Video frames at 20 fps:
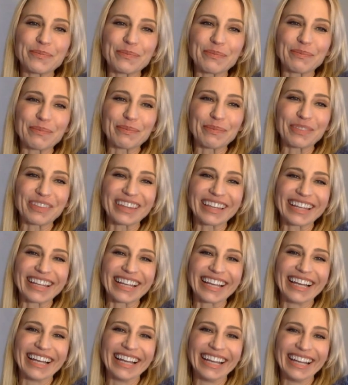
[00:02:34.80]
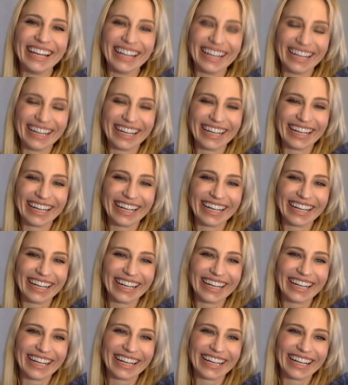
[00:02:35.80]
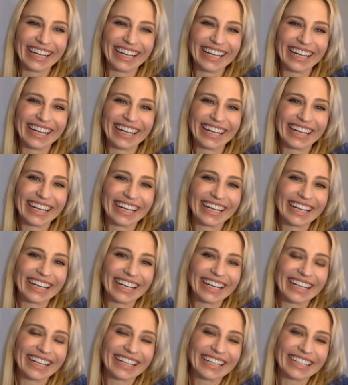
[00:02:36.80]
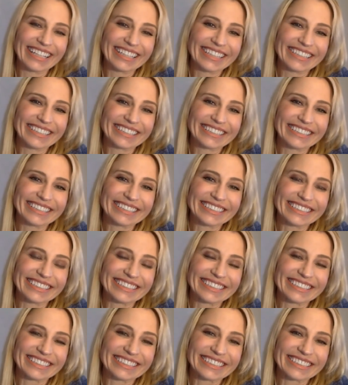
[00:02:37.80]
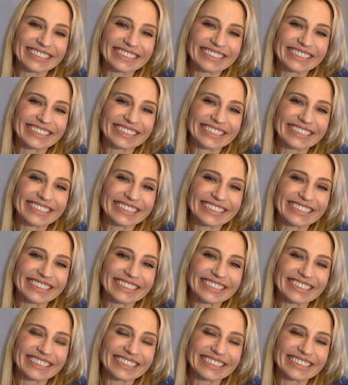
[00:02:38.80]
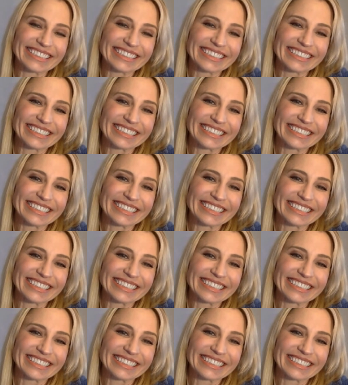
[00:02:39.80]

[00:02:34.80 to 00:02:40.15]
(silent)